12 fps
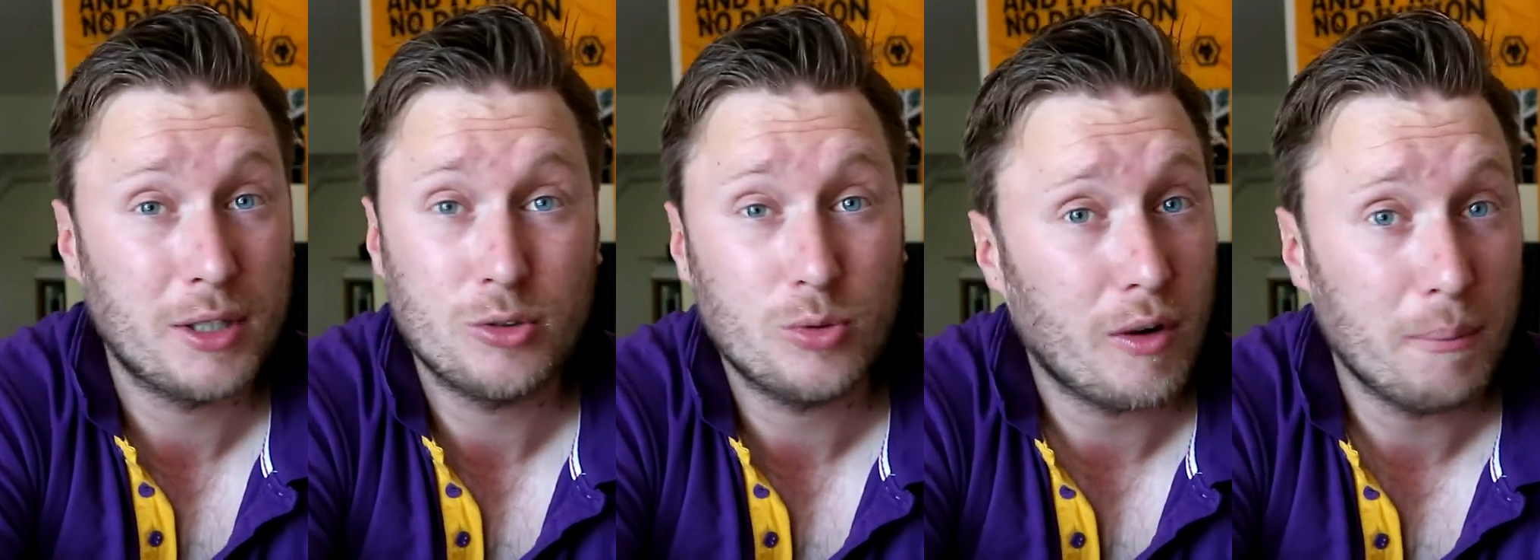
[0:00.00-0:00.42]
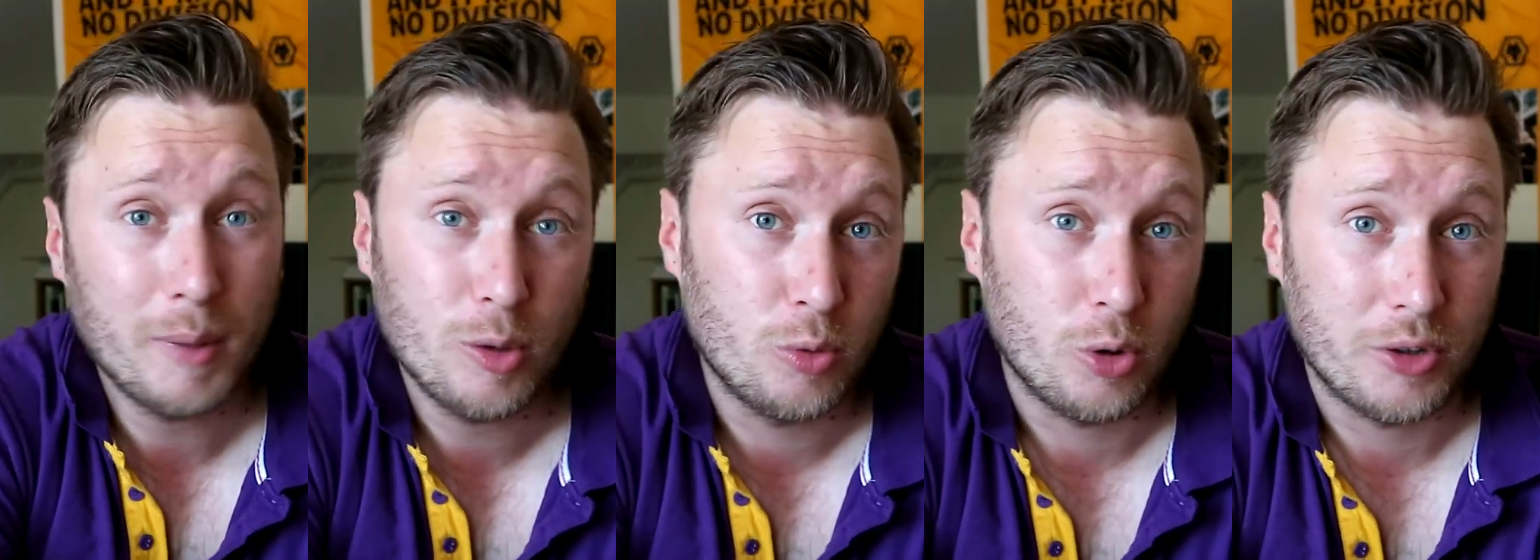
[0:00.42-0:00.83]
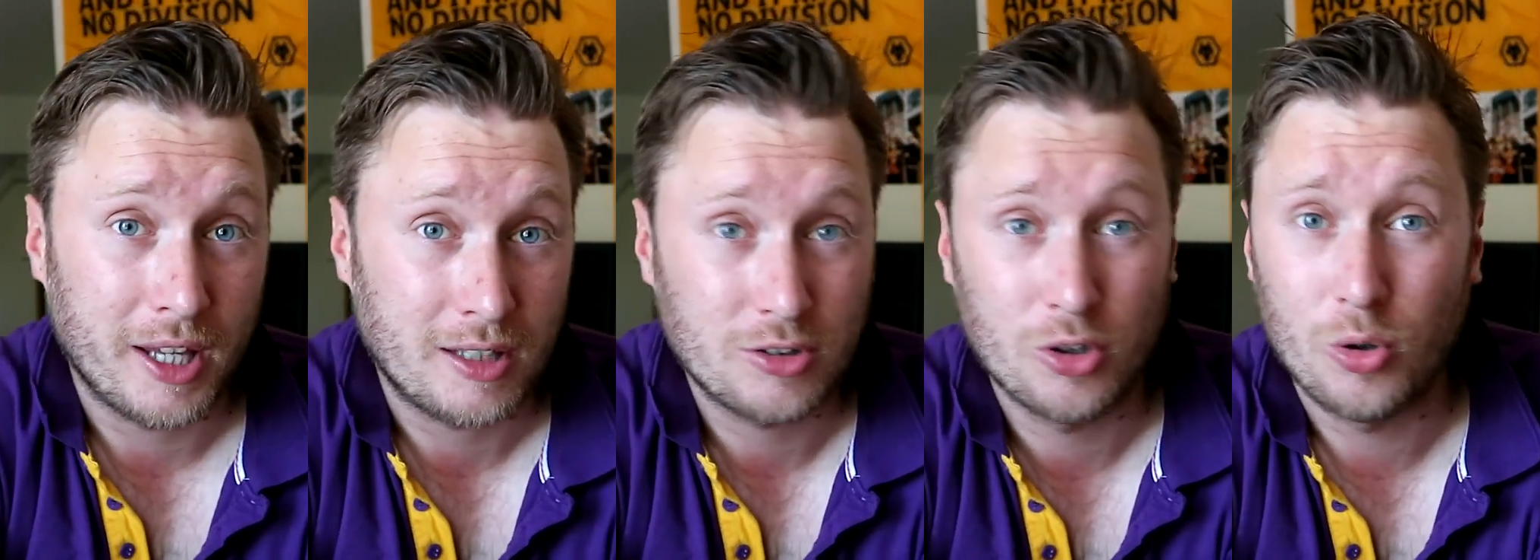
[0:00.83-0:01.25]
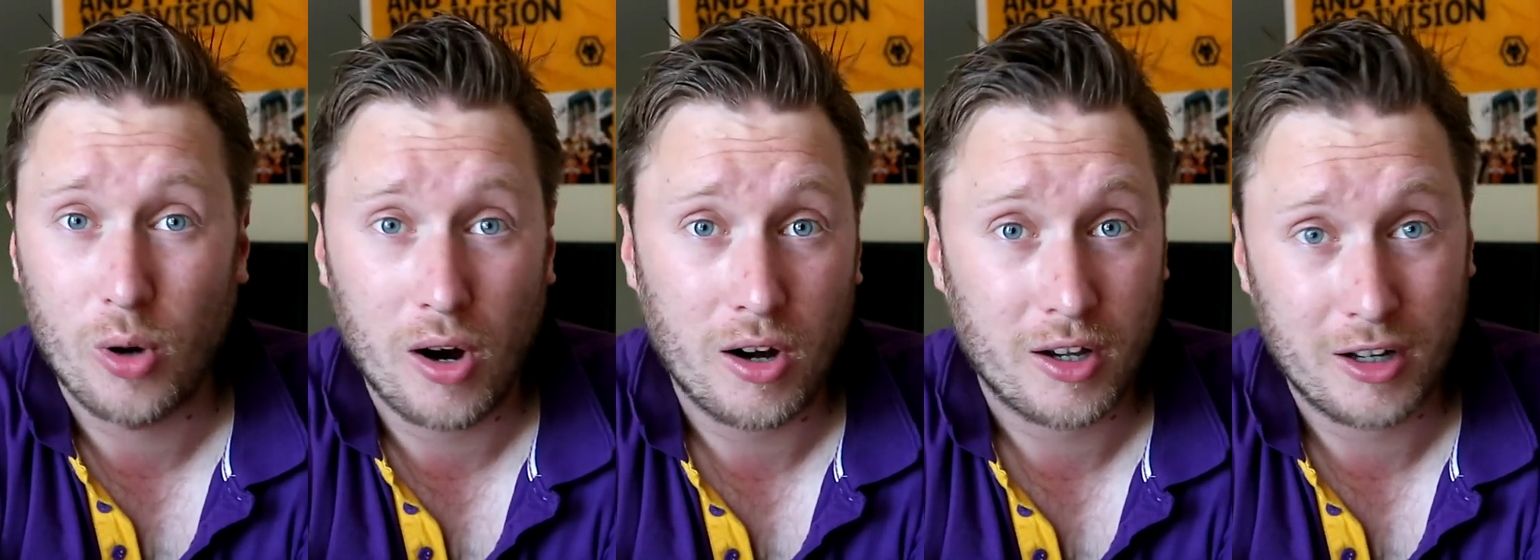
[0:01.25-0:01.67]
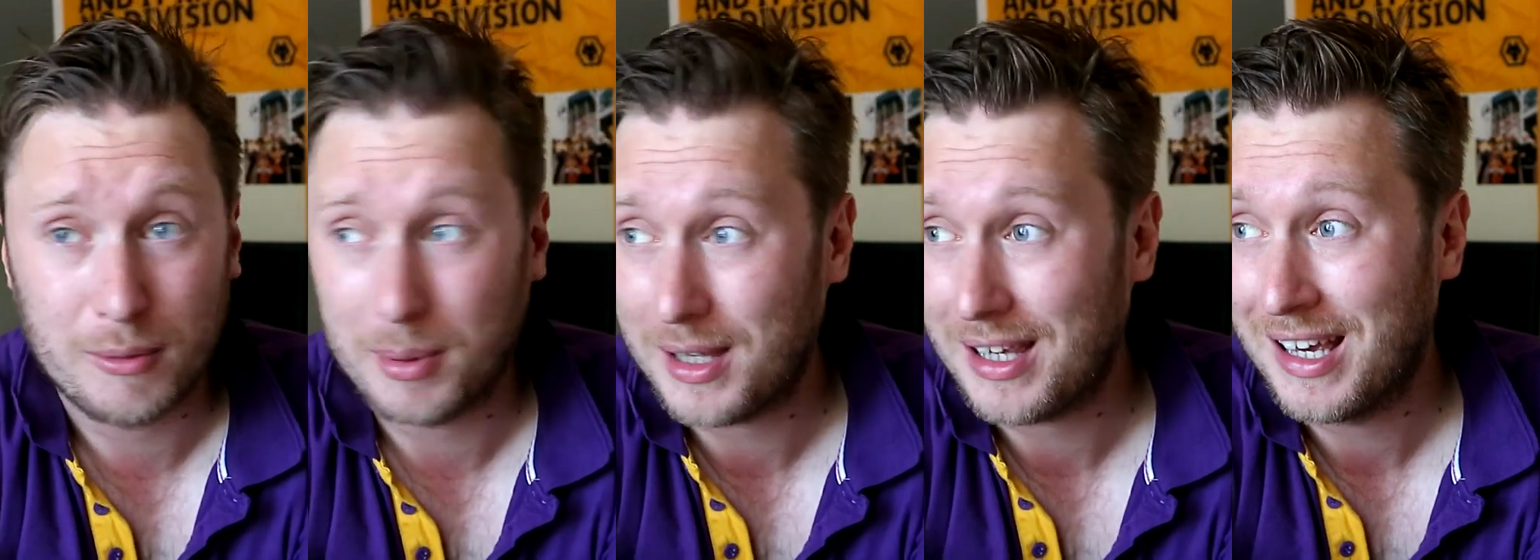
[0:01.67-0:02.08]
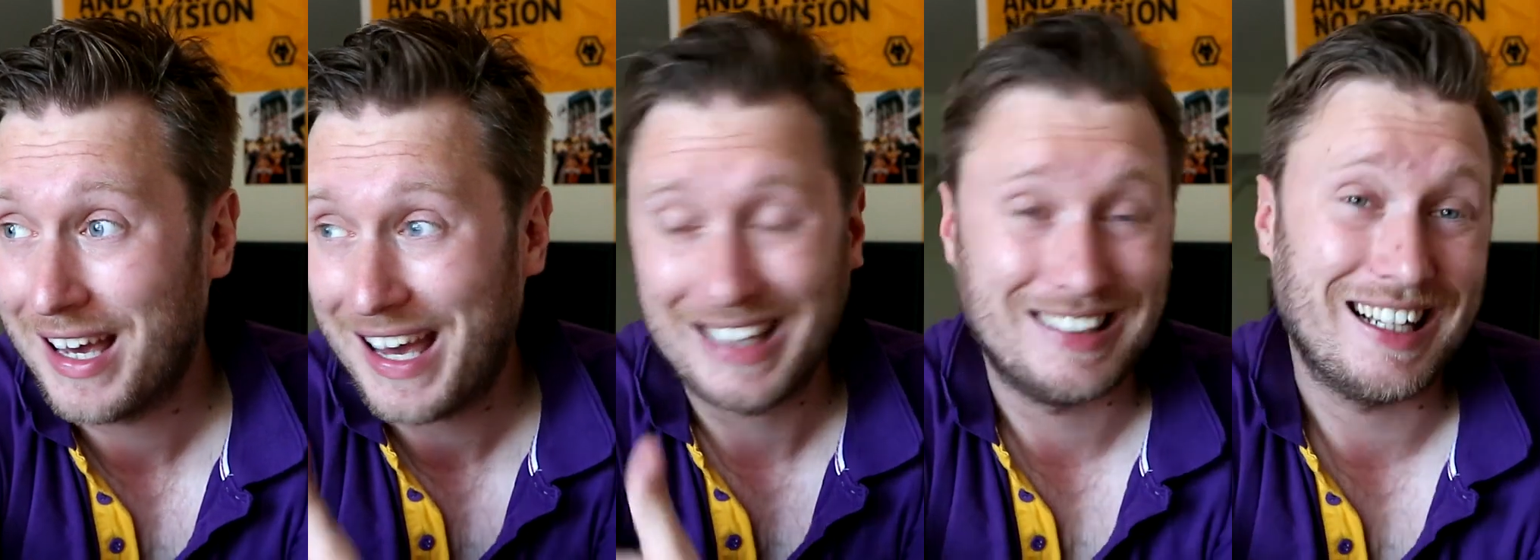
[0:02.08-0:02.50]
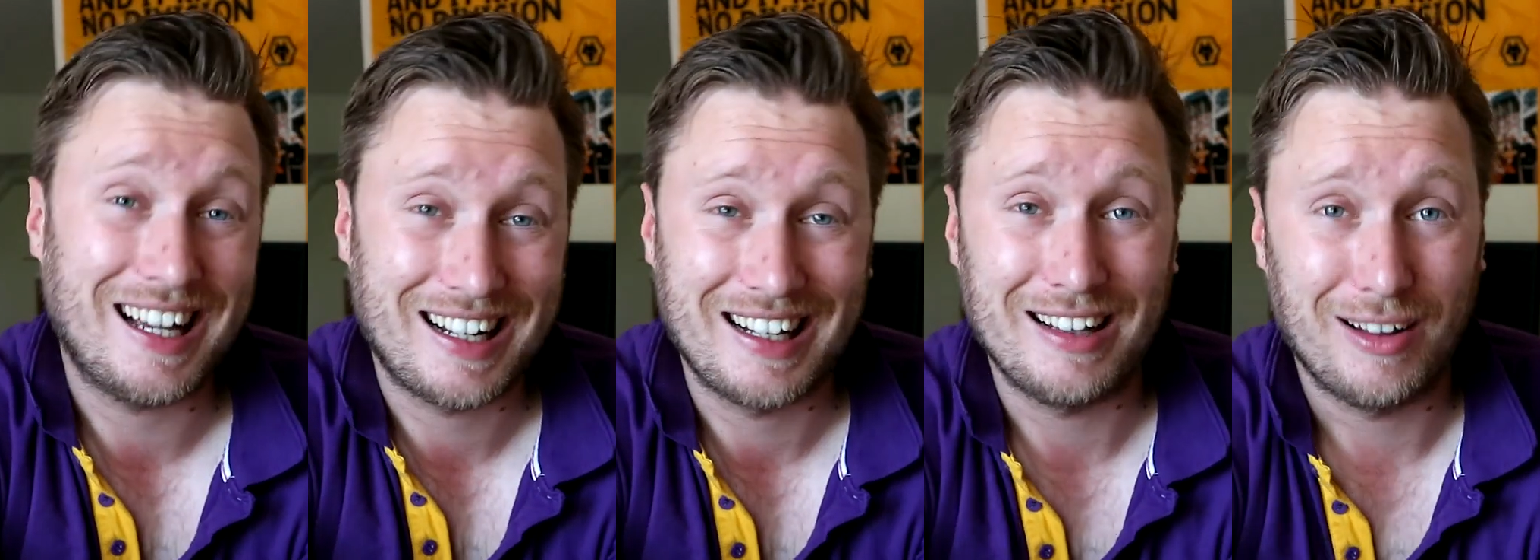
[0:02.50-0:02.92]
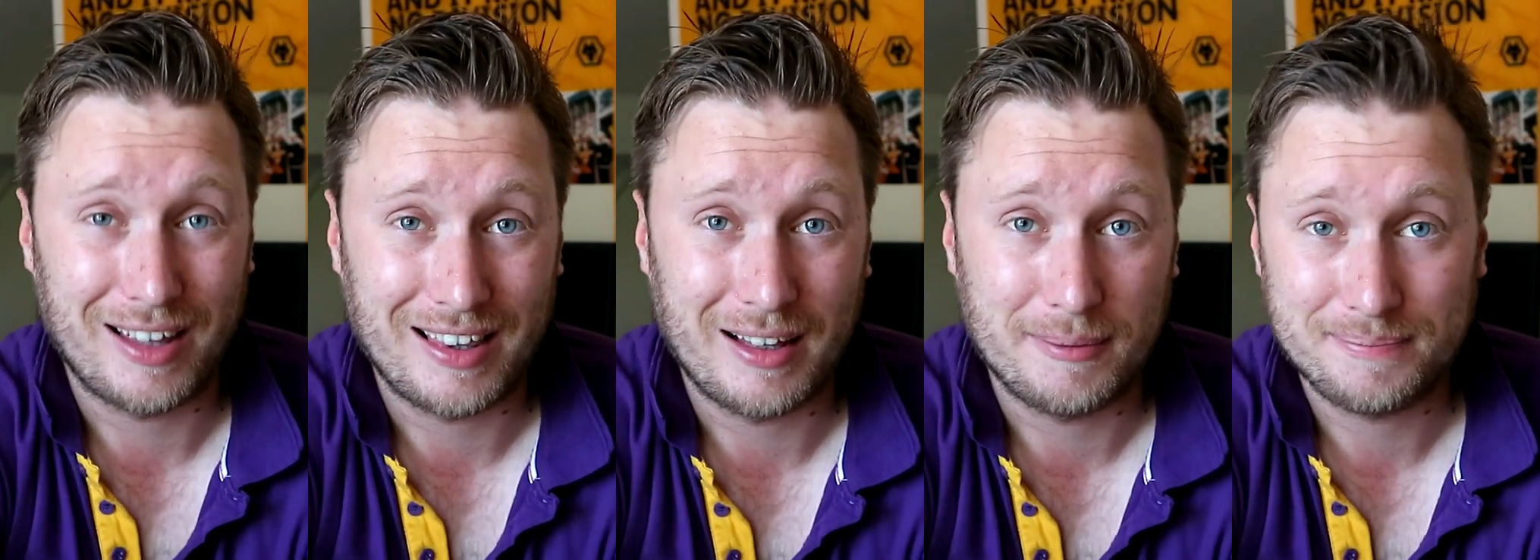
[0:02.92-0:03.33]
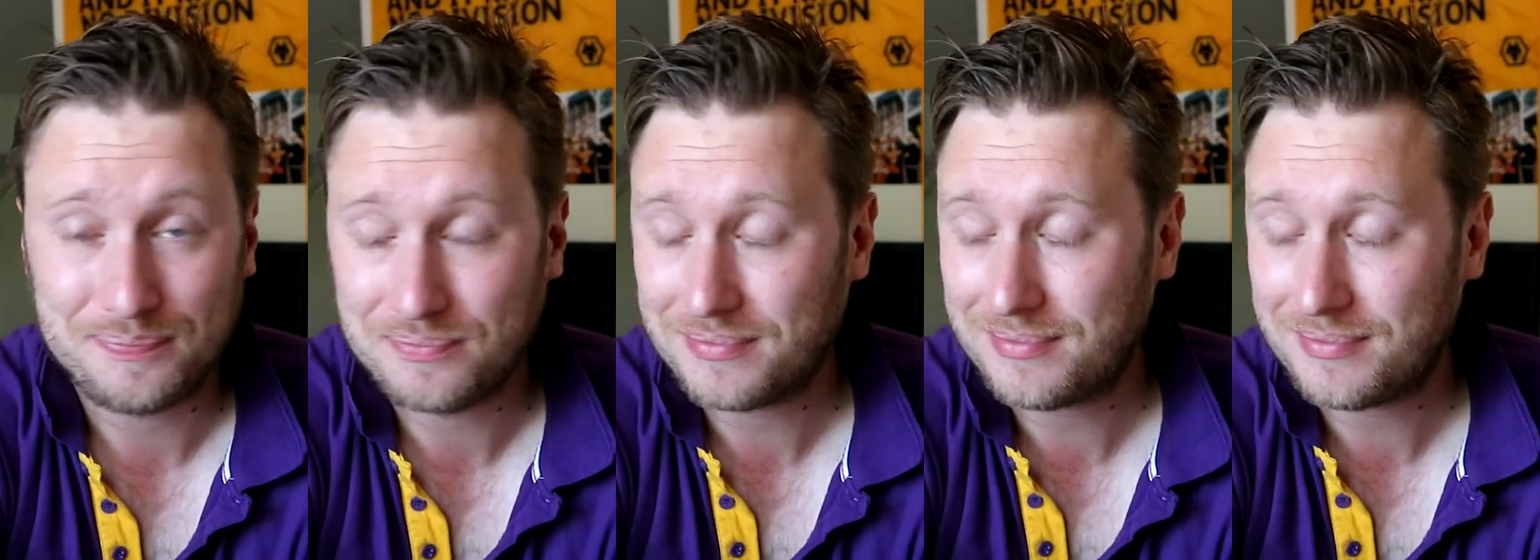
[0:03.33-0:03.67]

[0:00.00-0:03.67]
because we've got Millwall next, who are going to be exactly like that.